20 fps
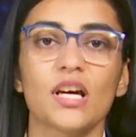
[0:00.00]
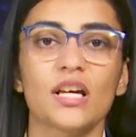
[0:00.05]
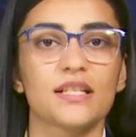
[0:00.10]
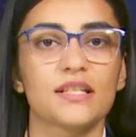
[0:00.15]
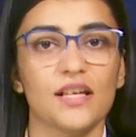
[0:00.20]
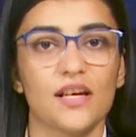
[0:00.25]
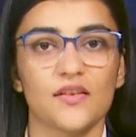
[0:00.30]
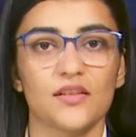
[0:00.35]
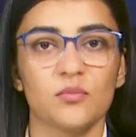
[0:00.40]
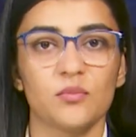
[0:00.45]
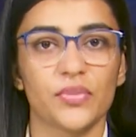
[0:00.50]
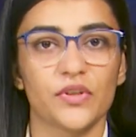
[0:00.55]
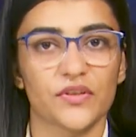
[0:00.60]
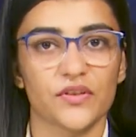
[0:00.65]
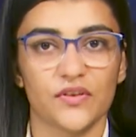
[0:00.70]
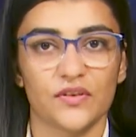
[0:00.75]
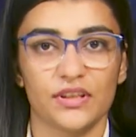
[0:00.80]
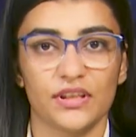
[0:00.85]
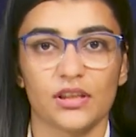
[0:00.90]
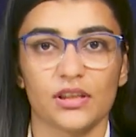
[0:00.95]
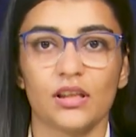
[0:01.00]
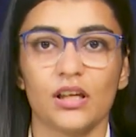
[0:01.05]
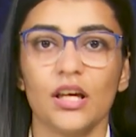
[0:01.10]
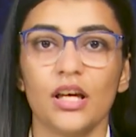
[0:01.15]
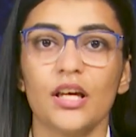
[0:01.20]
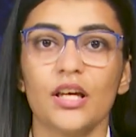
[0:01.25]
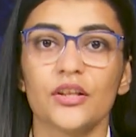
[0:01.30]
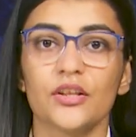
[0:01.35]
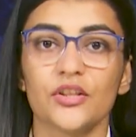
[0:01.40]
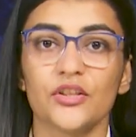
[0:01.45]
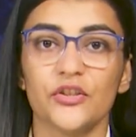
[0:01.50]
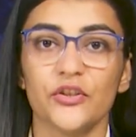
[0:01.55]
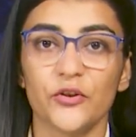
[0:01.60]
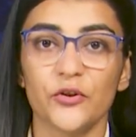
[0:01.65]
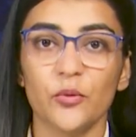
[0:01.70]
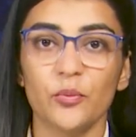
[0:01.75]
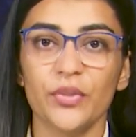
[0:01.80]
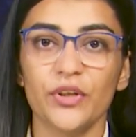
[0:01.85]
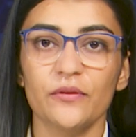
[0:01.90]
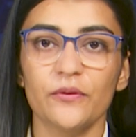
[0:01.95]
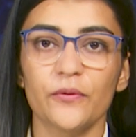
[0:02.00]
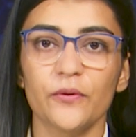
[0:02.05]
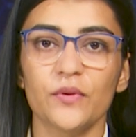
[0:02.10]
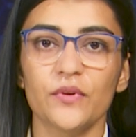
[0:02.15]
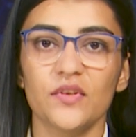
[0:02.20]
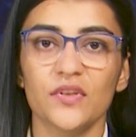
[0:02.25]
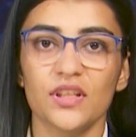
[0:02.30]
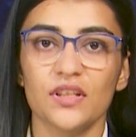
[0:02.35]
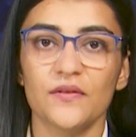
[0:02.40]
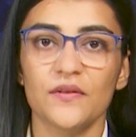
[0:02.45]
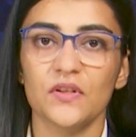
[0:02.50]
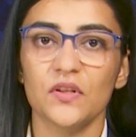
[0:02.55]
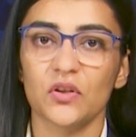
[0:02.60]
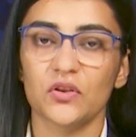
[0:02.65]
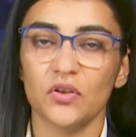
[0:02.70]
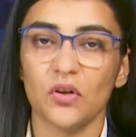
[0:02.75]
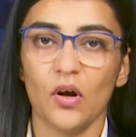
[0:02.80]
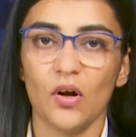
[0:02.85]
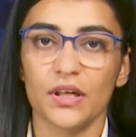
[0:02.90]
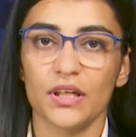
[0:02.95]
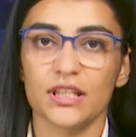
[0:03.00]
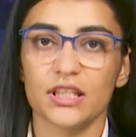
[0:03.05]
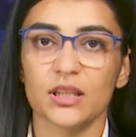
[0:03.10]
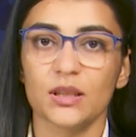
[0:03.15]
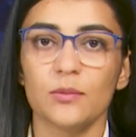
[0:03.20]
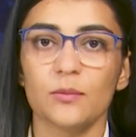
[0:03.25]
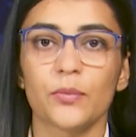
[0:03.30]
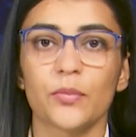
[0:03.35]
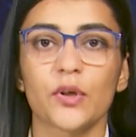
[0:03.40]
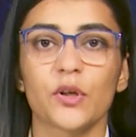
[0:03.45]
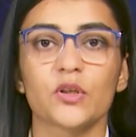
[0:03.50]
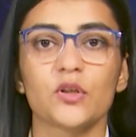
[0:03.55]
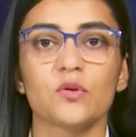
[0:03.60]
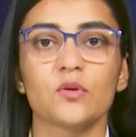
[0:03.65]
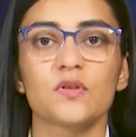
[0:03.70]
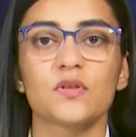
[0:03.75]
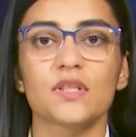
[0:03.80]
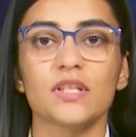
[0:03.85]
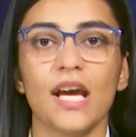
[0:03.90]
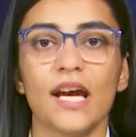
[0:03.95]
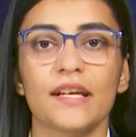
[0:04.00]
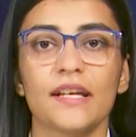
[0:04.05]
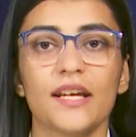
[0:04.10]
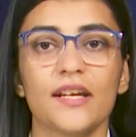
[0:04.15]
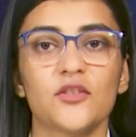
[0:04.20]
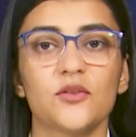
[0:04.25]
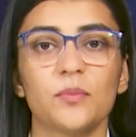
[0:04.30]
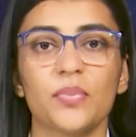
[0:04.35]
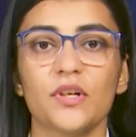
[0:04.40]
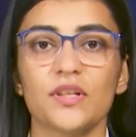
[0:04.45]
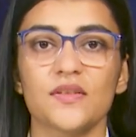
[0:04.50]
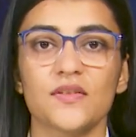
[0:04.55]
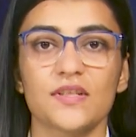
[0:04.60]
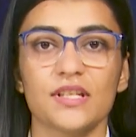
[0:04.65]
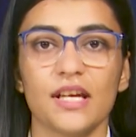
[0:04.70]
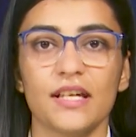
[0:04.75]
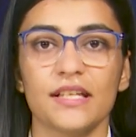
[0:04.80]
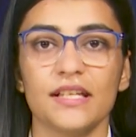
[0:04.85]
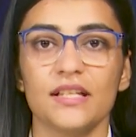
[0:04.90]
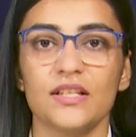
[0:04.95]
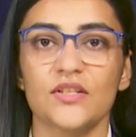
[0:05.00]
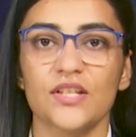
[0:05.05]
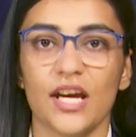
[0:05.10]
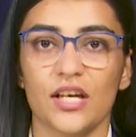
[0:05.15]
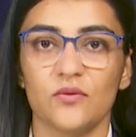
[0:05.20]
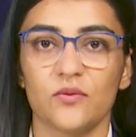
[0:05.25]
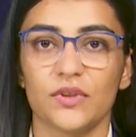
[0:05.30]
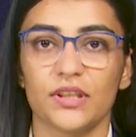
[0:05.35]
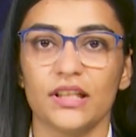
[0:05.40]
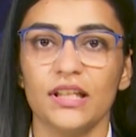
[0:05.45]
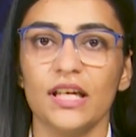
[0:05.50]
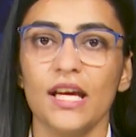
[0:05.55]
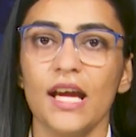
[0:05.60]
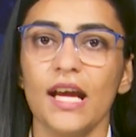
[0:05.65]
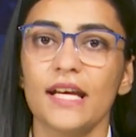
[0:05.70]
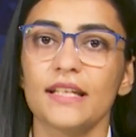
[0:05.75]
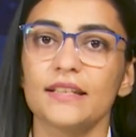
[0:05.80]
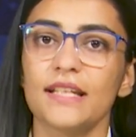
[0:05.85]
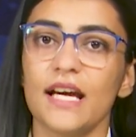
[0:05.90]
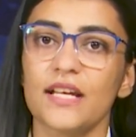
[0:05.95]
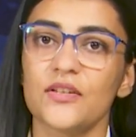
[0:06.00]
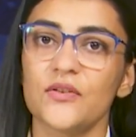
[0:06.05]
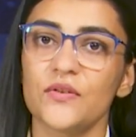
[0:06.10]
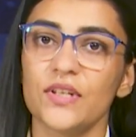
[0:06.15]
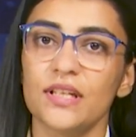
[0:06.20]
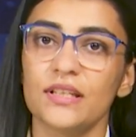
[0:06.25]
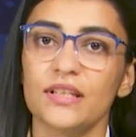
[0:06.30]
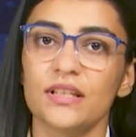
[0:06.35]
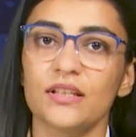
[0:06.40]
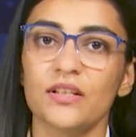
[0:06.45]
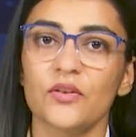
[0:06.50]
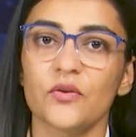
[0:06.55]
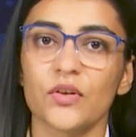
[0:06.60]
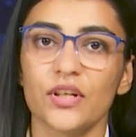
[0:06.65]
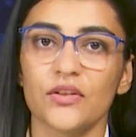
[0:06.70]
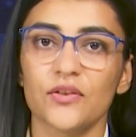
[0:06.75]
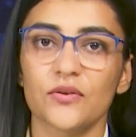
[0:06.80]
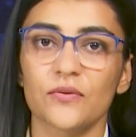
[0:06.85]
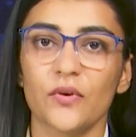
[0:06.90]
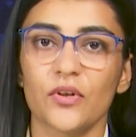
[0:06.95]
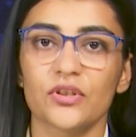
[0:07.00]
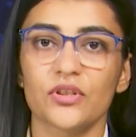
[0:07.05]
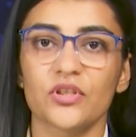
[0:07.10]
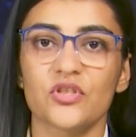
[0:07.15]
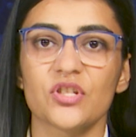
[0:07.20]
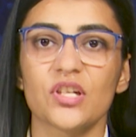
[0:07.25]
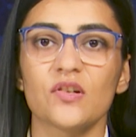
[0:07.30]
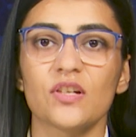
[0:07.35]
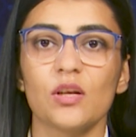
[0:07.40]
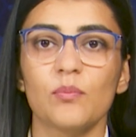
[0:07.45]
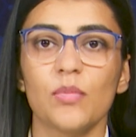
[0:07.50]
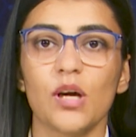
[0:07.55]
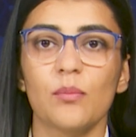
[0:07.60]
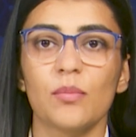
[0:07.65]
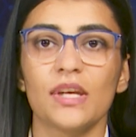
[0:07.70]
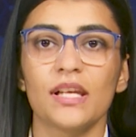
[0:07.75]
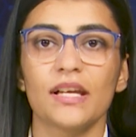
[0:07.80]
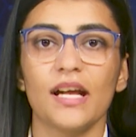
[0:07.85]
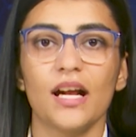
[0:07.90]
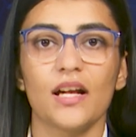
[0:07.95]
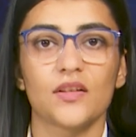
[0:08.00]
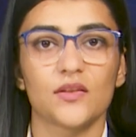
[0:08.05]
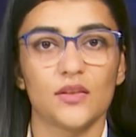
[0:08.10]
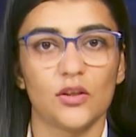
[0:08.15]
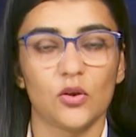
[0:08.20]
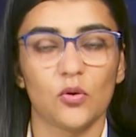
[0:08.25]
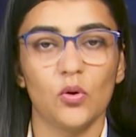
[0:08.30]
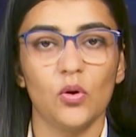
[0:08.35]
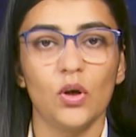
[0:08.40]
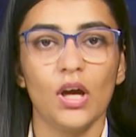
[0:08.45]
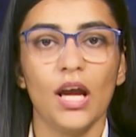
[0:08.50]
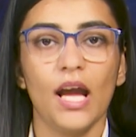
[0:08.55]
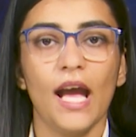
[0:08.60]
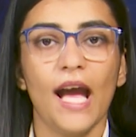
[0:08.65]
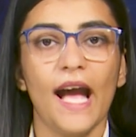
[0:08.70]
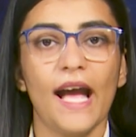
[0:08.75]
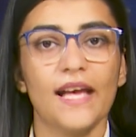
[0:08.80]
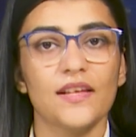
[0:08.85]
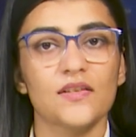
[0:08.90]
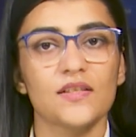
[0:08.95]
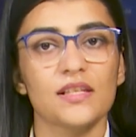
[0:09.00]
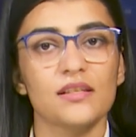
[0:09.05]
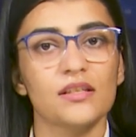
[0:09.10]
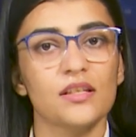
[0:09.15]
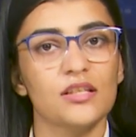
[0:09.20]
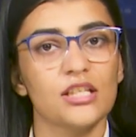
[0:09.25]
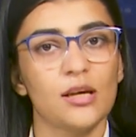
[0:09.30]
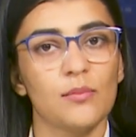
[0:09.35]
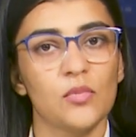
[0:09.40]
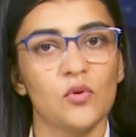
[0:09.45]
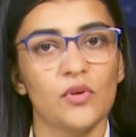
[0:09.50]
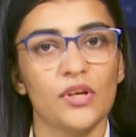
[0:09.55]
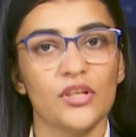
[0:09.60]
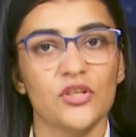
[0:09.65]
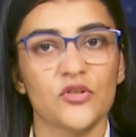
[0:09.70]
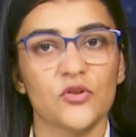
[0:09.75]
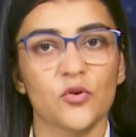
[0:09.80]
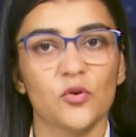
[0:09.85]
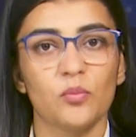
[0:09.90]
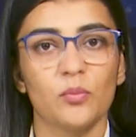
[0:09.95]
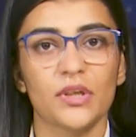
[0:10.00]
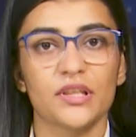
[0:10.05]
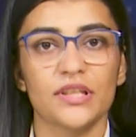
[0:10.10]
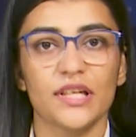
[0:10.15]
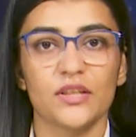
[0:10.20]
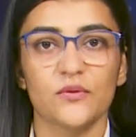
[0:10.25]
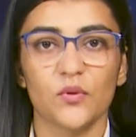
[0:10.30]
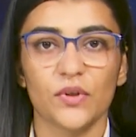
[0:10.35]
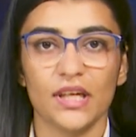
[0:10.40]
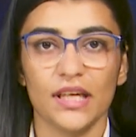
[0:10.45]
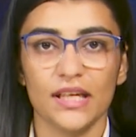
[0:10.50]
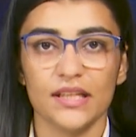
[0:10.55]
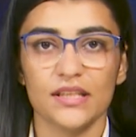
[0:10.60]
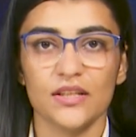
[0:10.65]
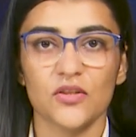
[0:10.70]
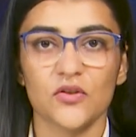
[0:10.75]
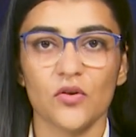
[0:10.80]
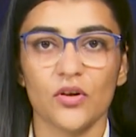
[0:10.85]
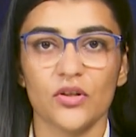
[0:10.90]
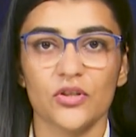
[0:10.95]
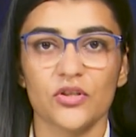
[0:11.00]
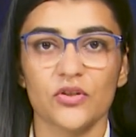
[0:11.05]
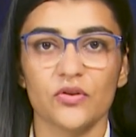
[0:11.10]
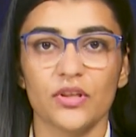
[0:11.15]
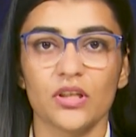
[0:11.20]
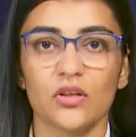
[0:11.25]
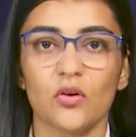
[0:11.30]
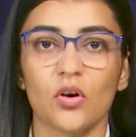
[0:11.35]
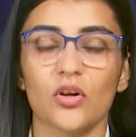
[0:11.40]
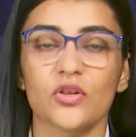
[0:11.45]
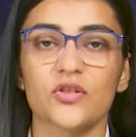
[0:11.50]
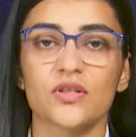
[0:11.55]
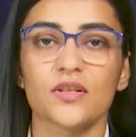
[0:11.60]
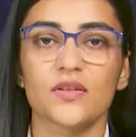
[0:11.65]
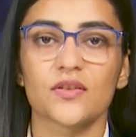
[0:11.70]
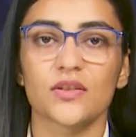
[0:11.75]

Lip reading: a dozen personnel. The European Food Safety Authority produced an expert study in January that rated the risk for the general public as low, as did the WHO, but advocated continuing cautious